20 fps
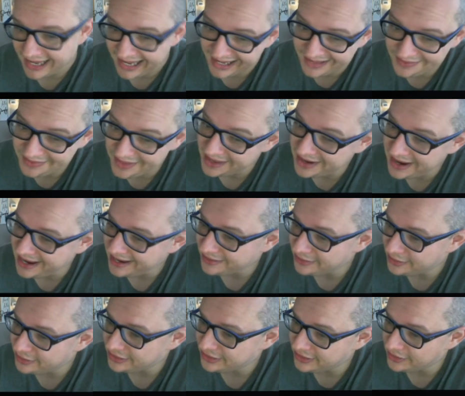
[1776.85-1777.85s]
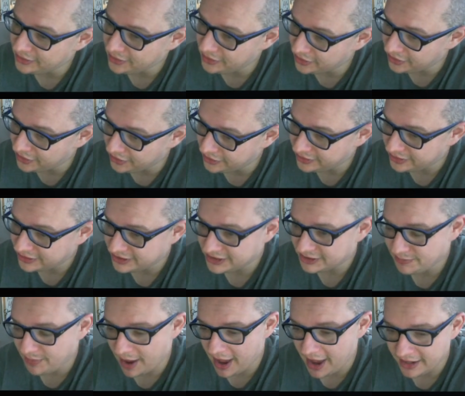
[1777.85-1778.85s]
and then a third
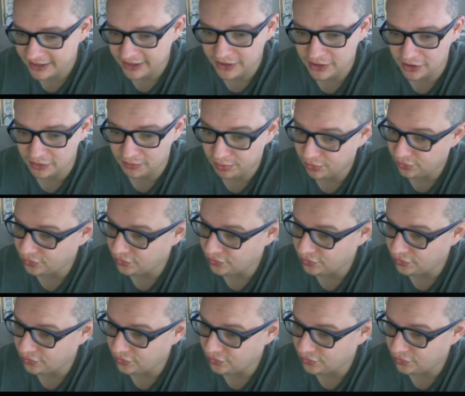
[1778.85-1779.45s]
spot here